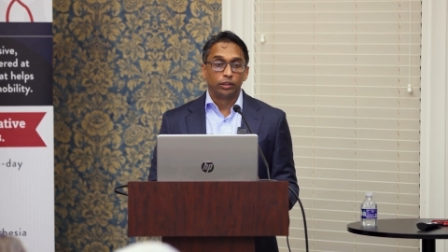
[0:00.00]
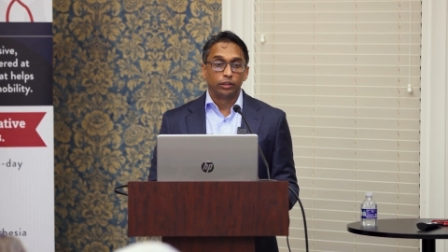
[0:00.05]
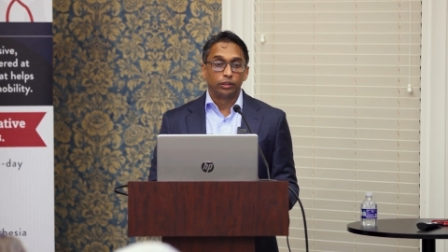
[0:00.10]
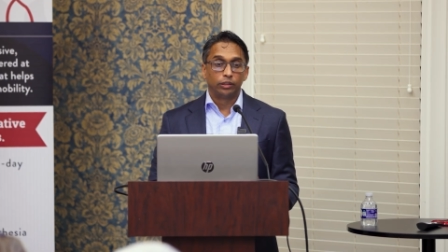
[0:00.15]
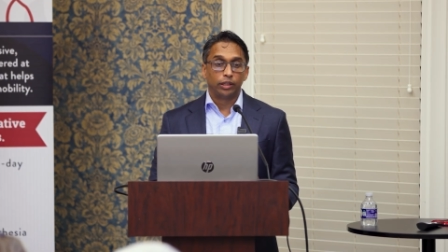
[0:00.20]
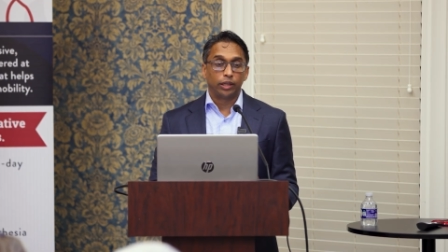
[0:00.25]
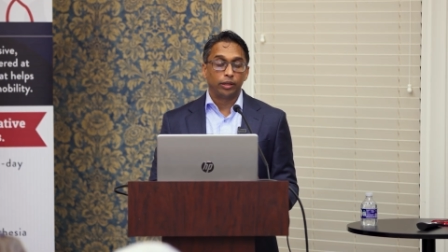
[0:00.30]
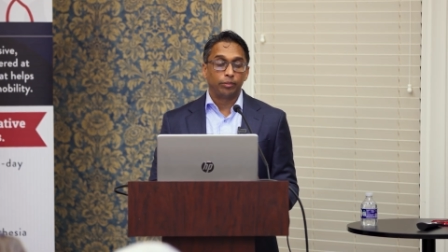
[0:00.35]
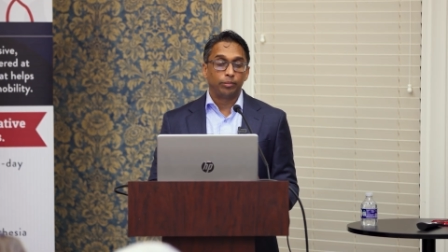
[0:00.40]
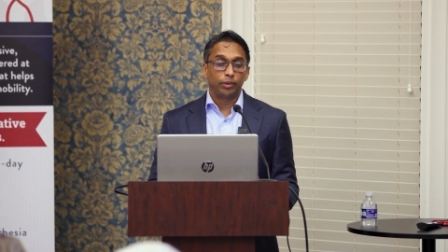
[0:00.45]

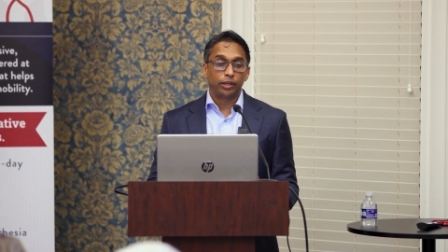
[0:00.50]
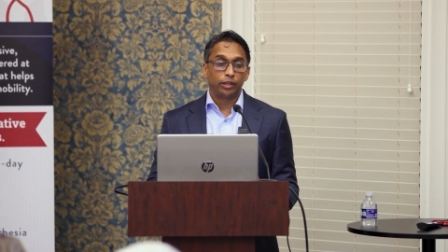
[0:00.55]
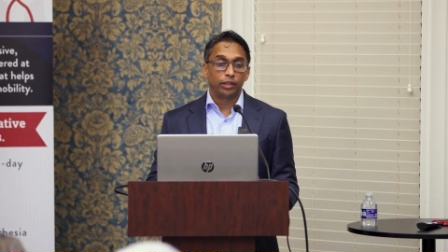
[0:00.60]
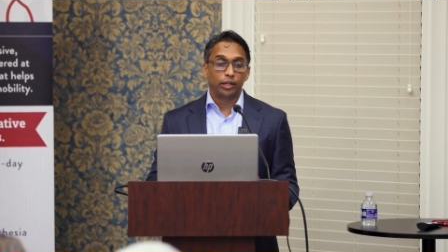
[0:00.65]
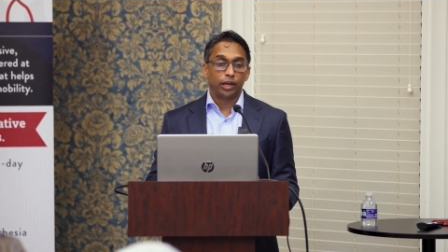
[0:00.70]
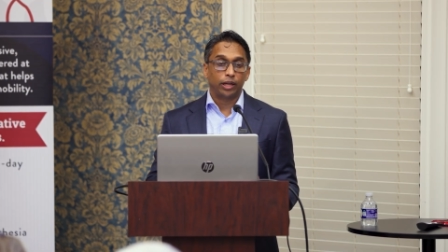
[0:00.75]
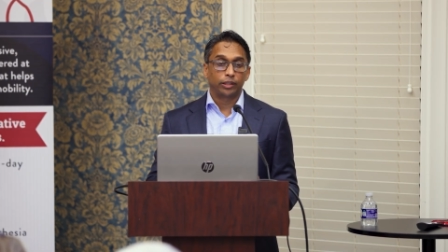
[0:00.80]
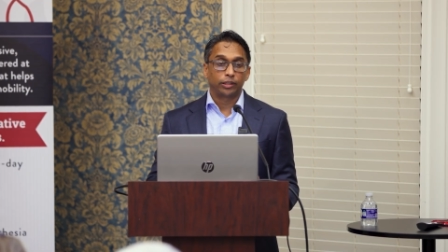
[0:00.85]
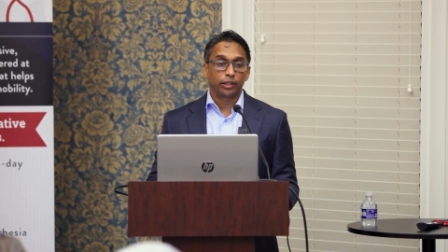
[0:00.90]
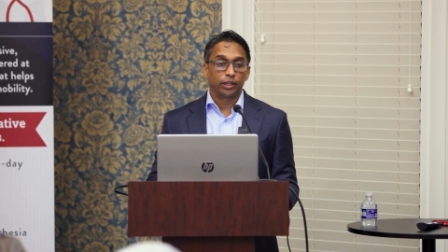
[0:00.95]
they may
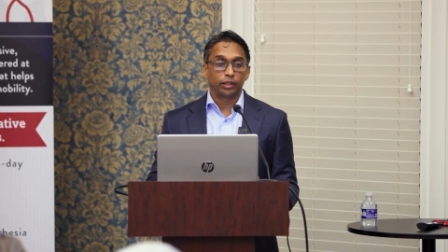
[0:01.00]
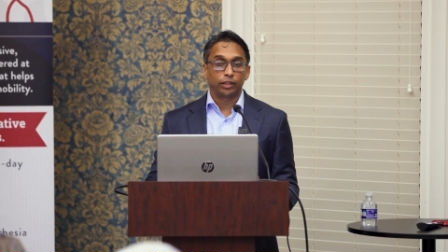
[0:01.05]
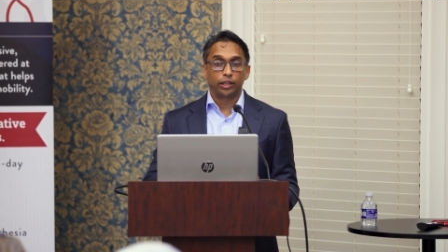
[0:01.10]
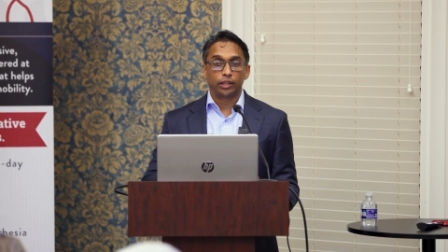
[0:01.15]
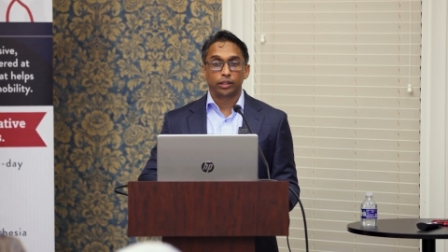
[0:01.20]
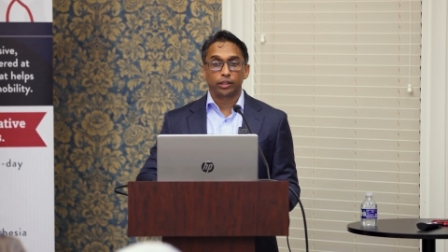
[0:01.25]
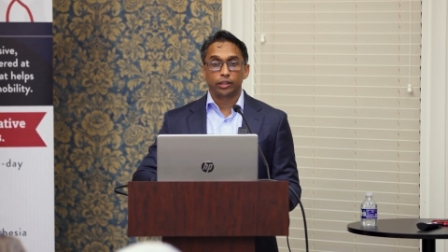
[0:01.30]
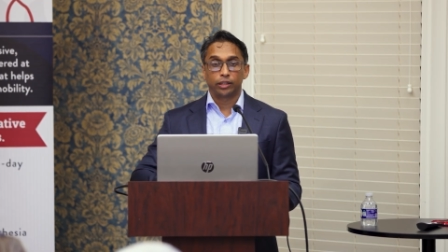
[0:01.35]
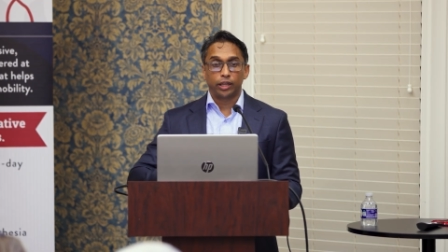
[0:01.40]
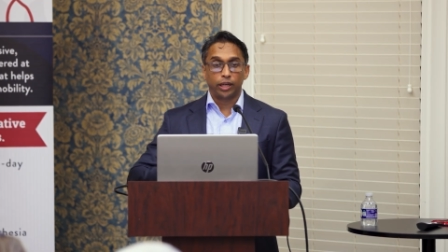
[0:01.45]
not get
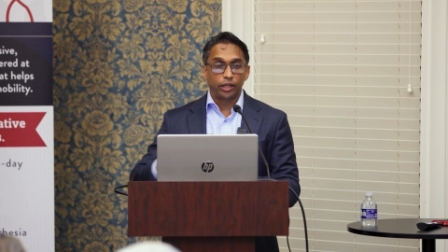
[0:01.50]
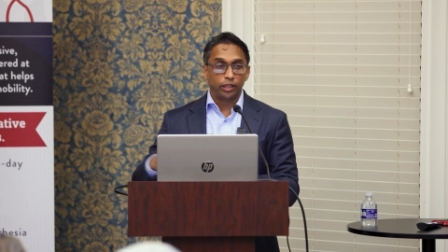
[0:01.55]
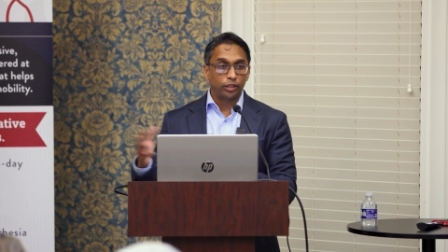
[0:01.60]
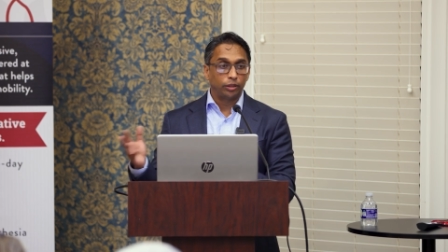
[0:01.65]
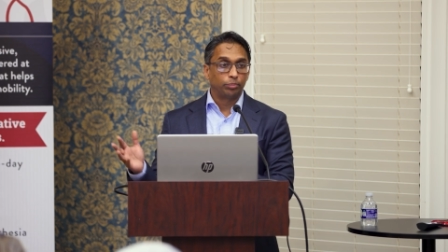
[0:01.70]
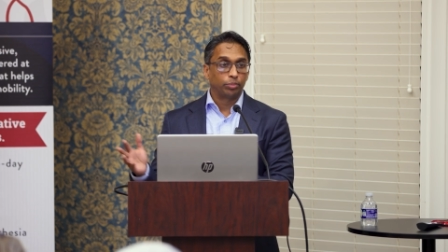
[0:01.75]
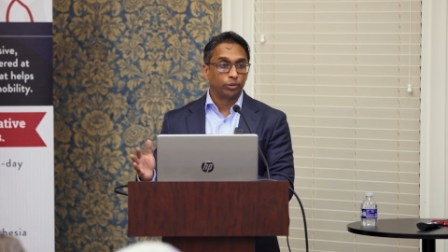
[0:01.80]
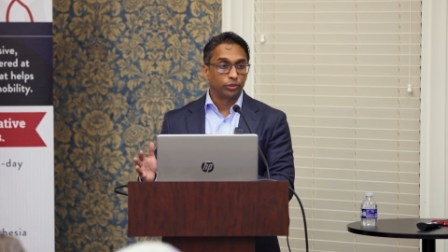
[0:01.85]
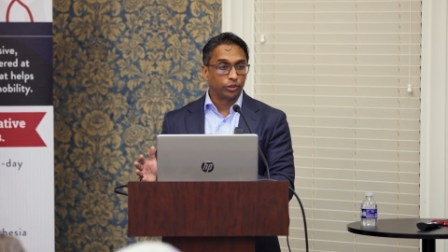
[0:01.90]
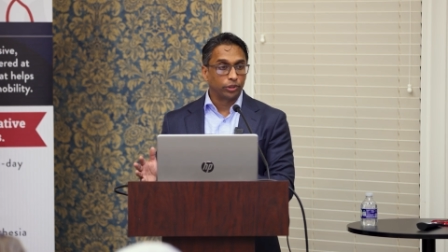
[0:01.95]
like an
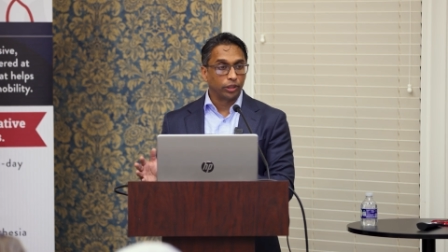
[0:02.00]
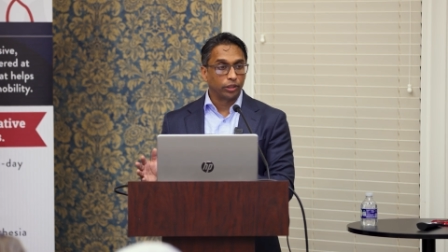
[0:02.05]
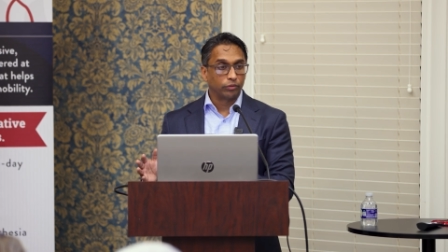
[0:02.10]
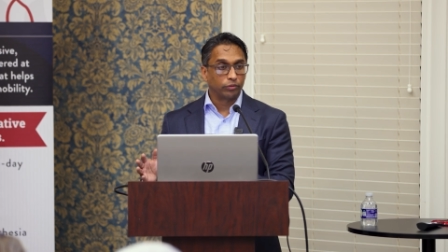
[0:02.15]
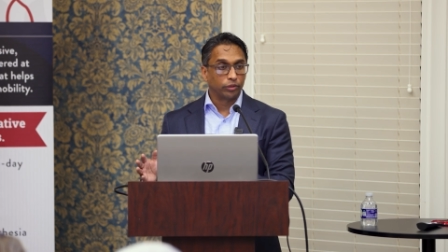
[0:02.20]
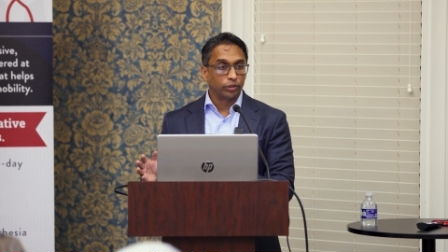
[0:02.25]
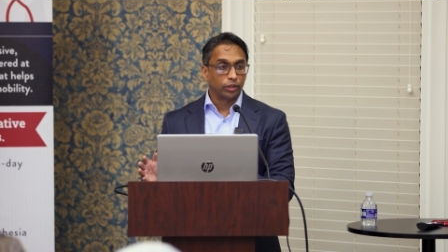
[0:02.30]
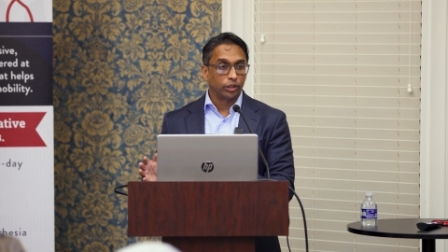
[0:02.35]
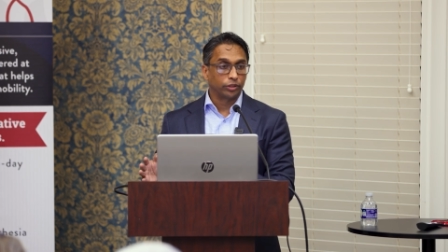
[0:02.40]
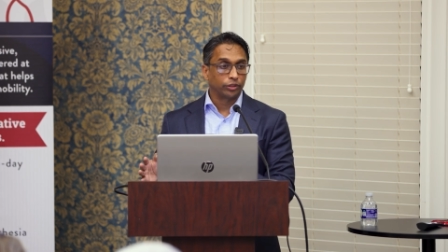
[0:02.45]
80%
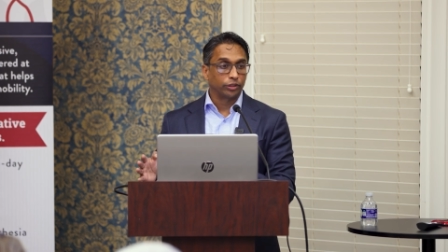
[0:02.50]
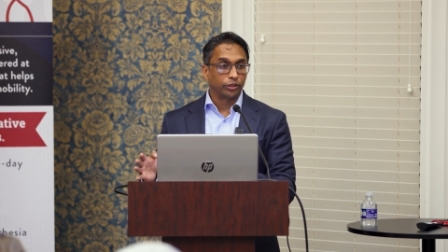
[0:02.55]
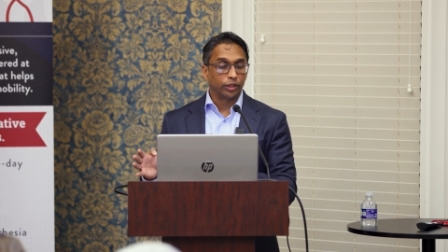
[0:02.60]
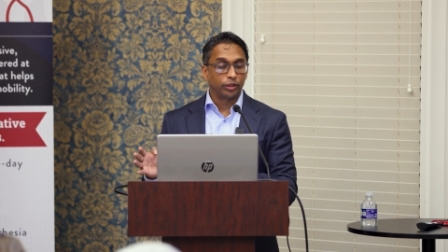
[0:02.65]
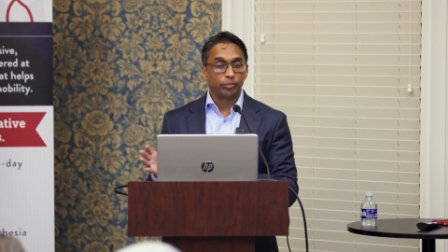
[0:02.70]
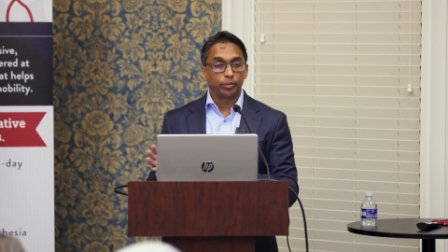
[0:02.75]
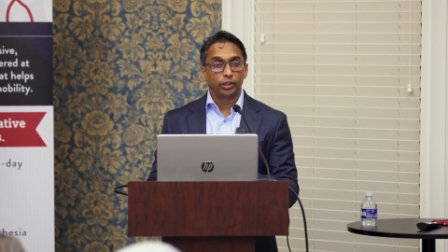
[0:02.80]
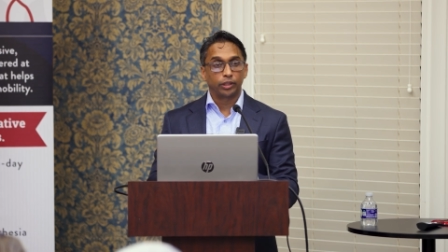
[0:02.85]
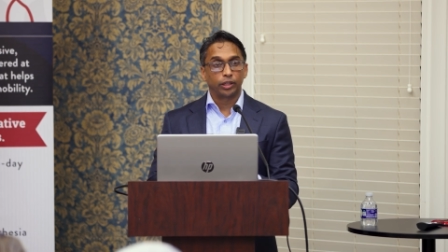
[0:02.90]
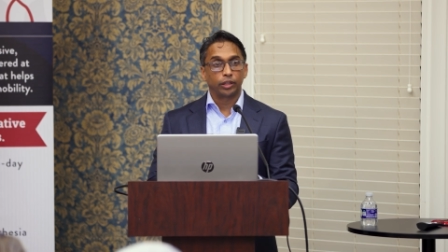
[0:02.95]
reduction,
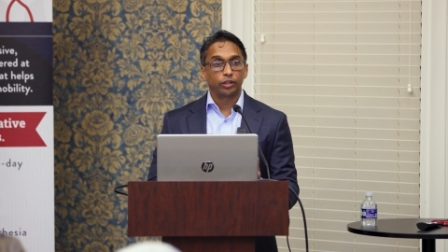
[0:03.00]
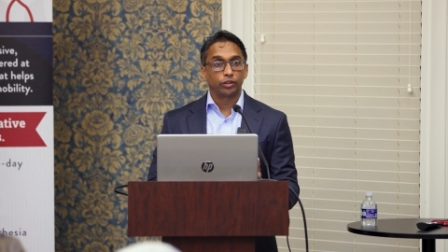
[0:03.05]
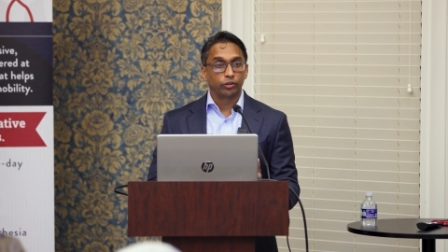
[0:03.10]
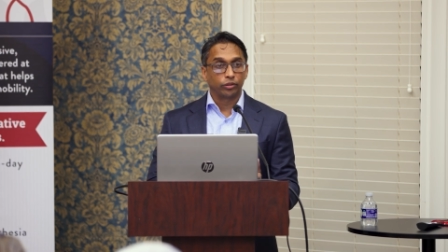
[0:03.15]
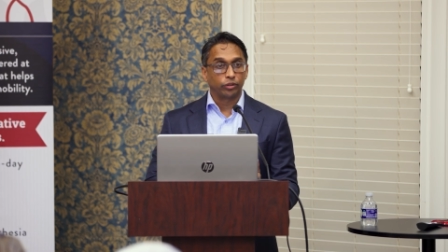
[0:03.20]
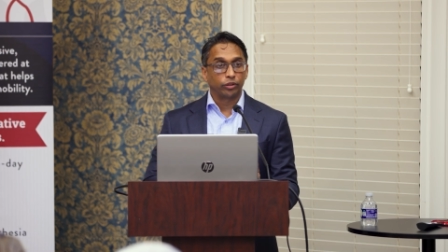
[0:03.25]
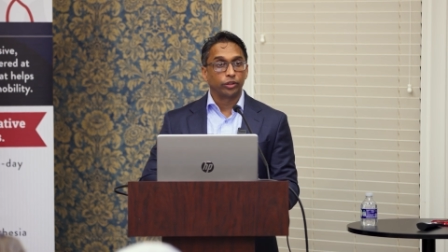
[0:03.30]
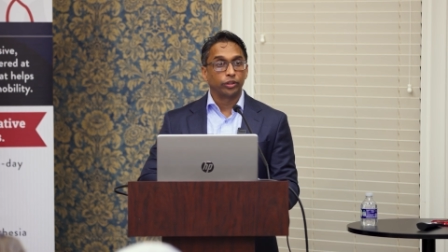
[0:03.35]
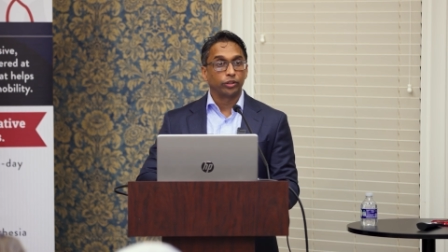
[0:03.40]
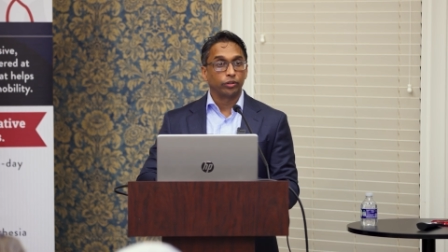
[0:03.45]
they may get a
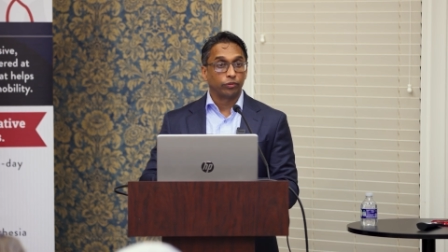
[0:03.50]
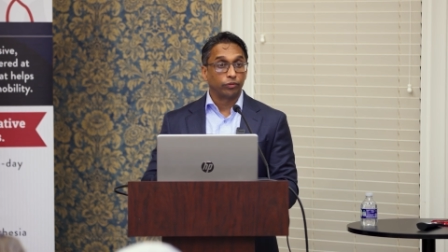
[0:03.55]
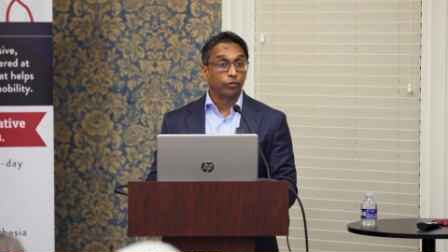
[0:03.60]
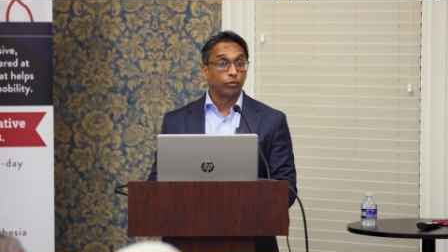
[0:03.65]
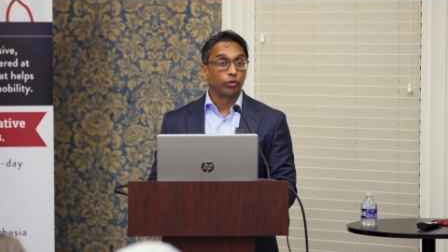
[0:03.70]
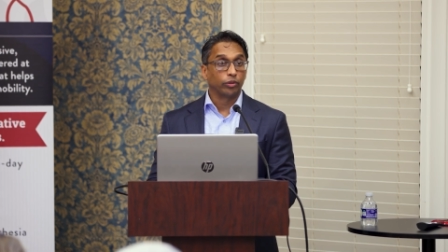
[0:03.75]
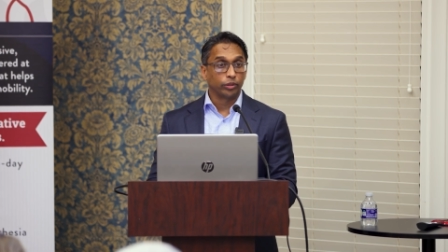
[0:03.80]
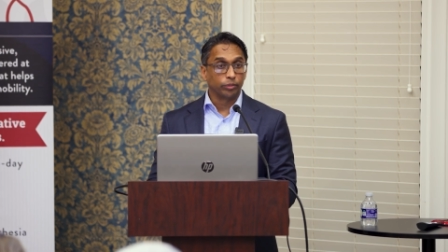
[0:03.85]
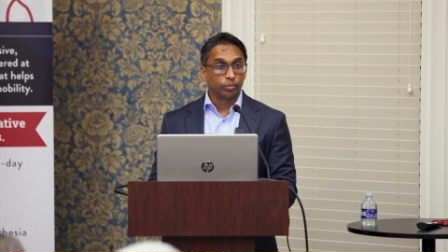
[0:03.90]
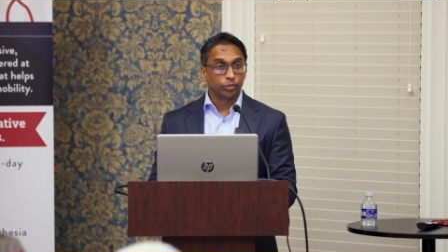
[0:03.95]
30 or
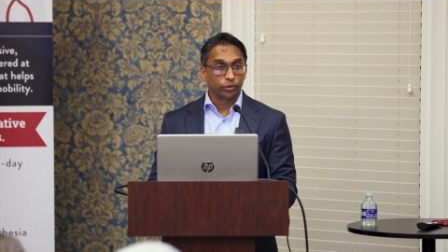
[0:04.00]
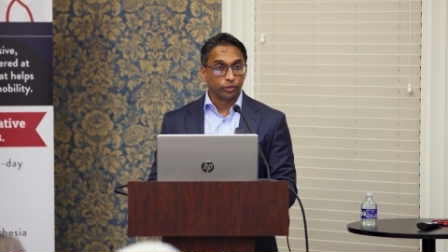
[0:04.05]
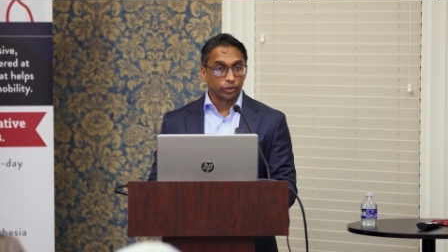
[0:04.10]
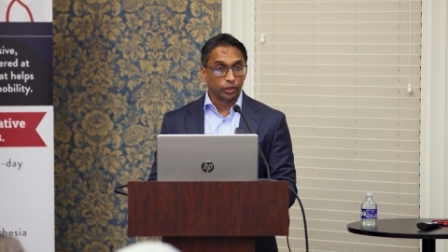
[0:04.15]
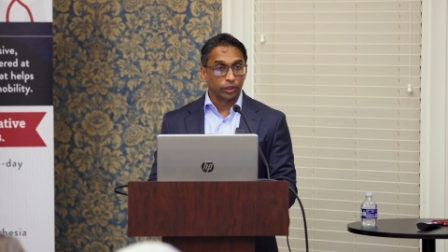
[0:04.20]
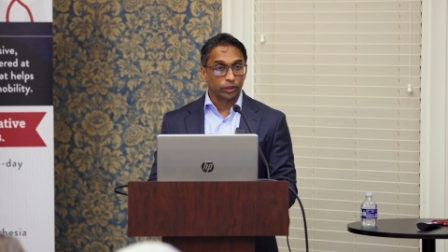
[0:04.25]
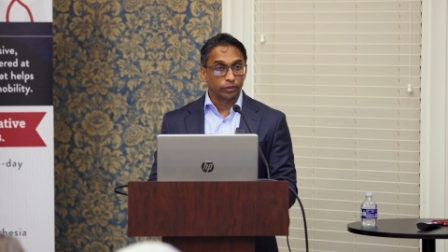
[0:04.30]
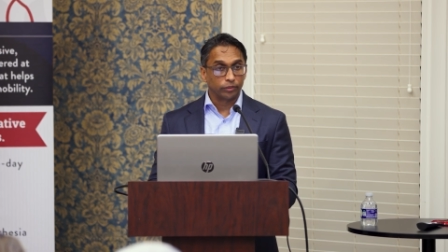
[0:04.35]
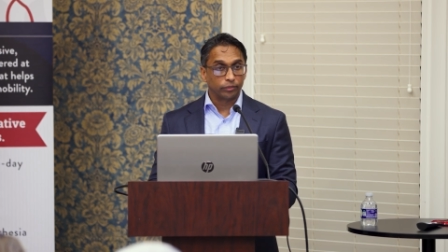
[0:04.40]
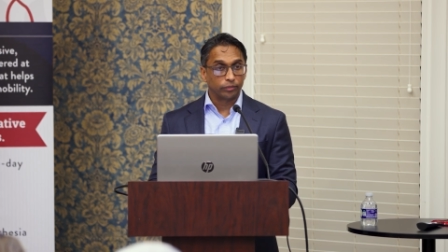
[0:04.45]

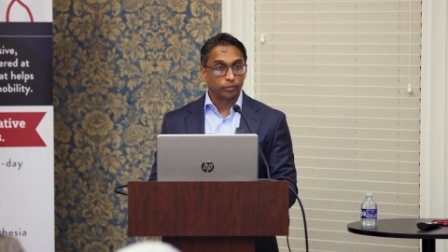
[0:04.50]
40%